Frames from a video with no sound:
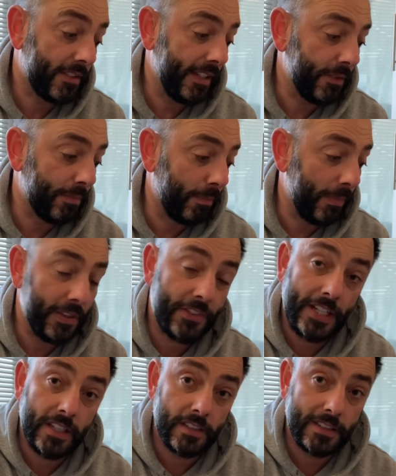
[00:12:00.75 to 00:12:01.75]
a bit
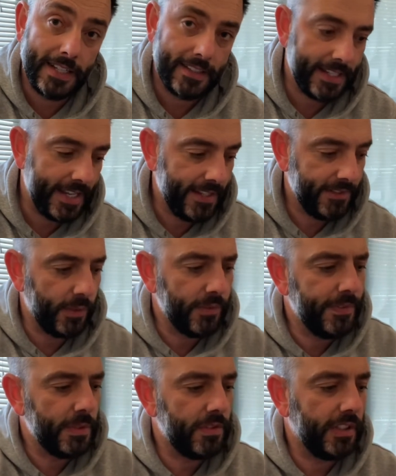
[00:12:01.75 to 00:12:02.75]
thicker than that there, so it
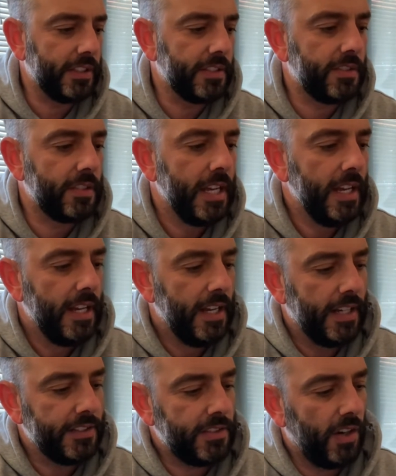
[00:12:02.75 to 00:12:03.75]
feels like
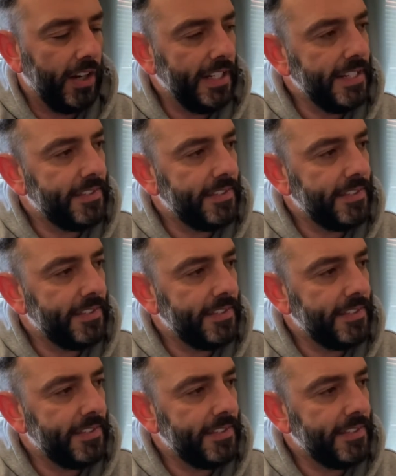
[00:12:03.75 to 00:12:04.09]
a tiny,